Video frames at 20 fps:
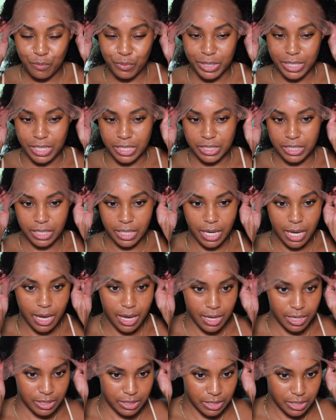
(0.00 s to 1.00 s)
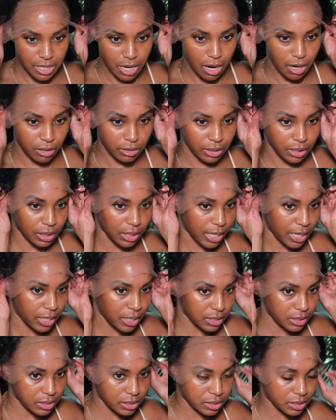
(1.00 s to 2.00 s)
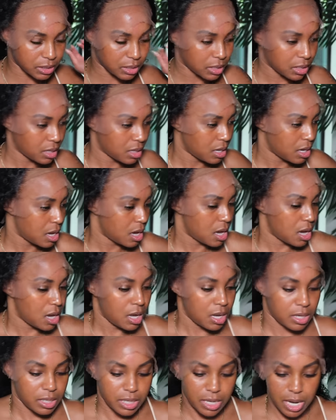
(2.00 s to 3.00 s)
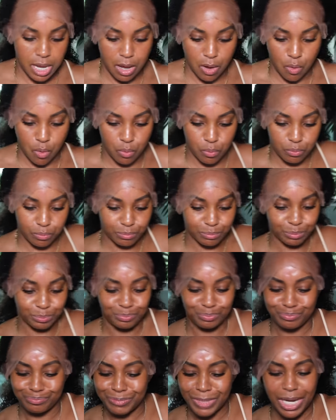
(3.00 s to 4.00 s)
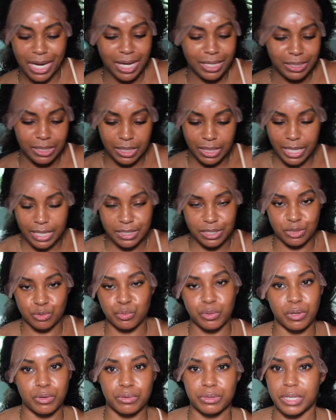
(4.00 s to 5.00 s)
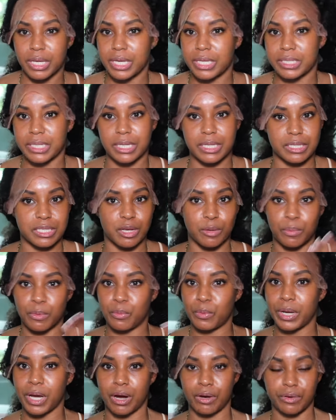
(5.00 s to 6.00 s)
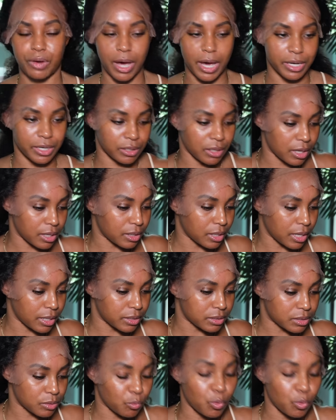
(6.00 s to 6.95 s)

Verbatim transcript: we need to cut our lace. Now, cutting the lace is real easy and simple. We all know how to cut lace.